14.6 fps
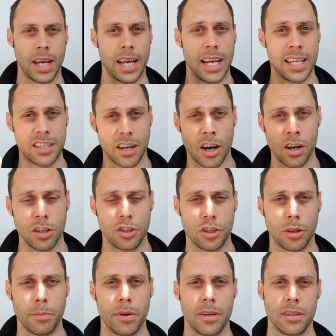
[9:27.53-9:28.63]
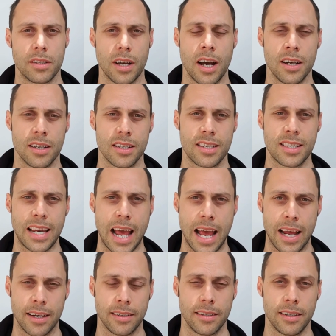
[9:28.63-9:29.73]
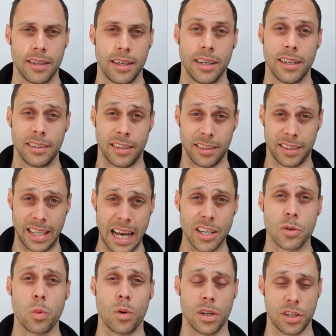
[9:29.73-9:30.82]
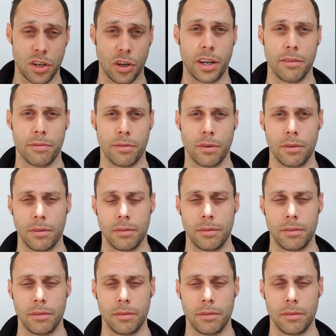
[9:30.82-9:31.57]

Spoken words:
It's our job to understand that that's what it's looking for.